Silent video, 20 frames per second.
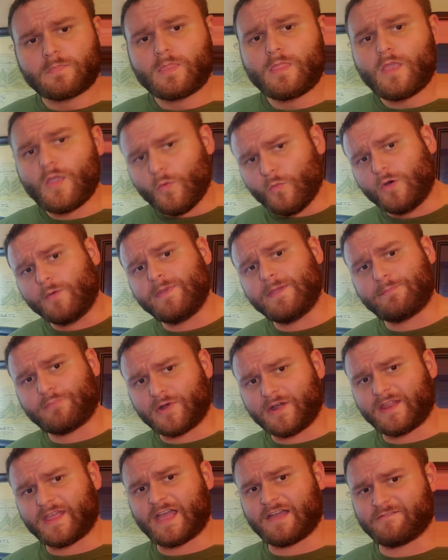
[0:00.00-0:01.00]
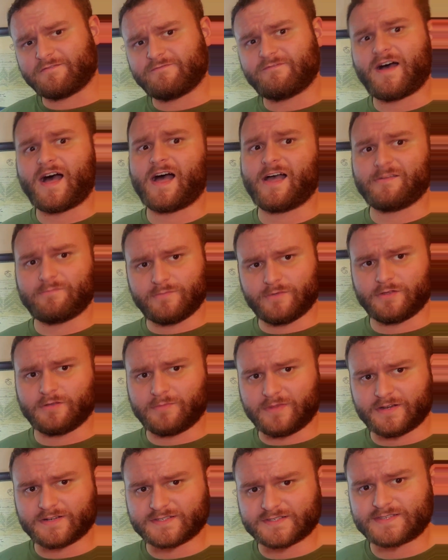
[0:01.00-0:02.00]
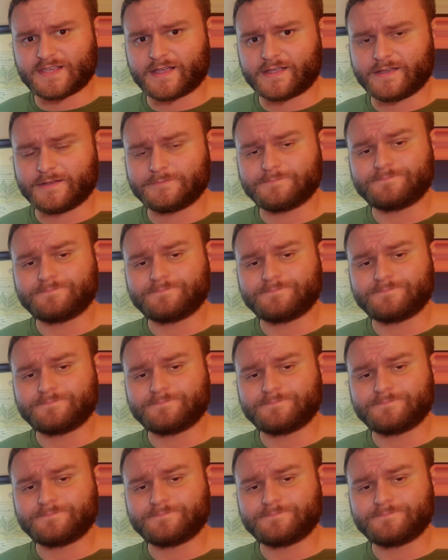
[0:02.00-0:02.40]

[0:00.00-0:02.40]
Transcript: we'll be printing at 5 millimeters a second.